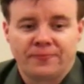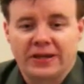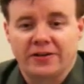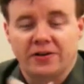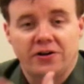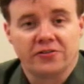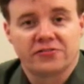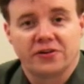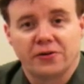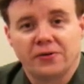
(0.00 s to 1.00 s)
And
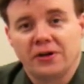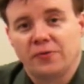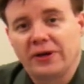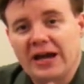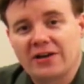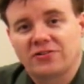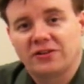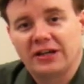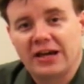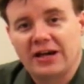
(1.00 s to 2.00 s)
also, we
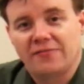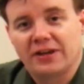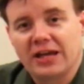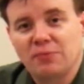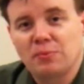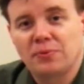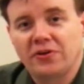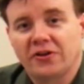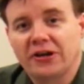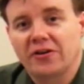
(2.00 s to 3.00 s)
actually have the
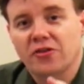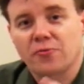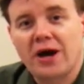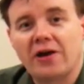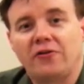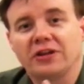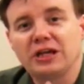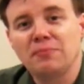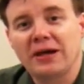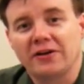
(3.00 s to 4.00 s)
capability to throttle
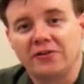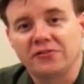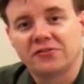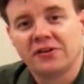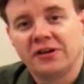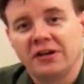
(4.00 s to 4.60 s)
emails